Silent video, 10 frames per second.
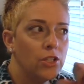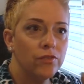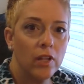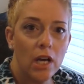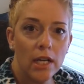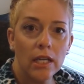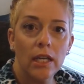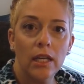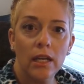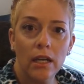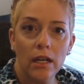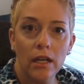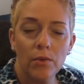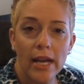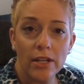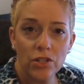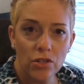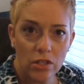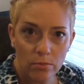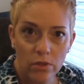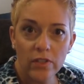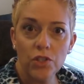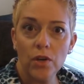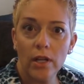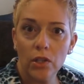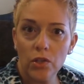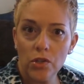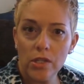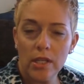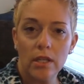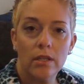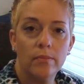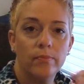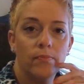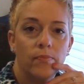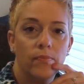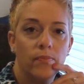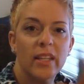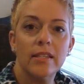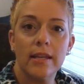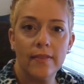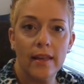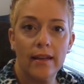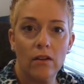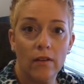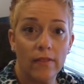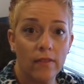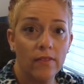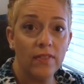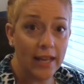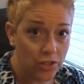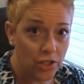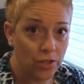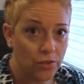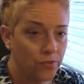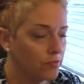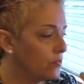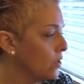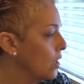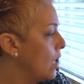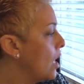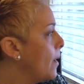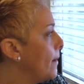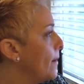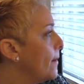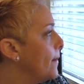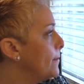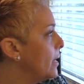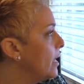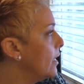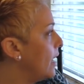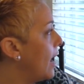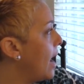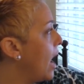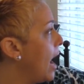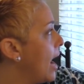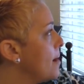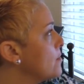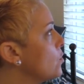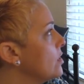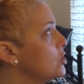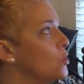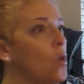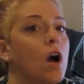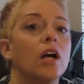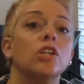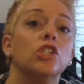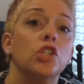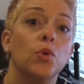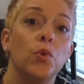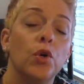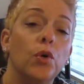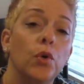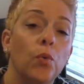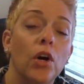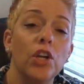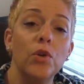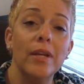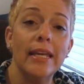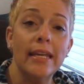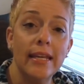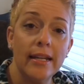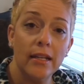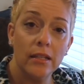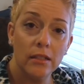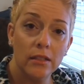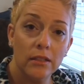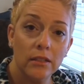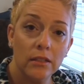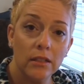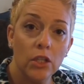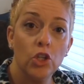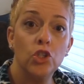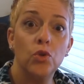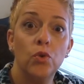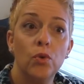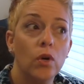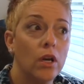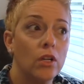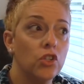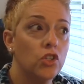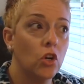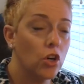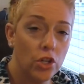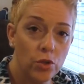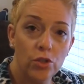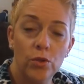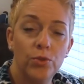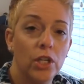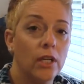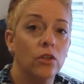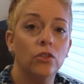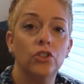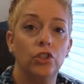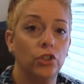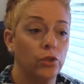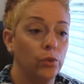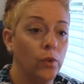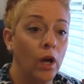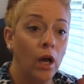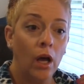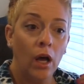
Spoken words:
I do vlogging, reactions to movie trailers, things like that on that channel. But I'm going to walk us through what you need to start a YouTube channel, to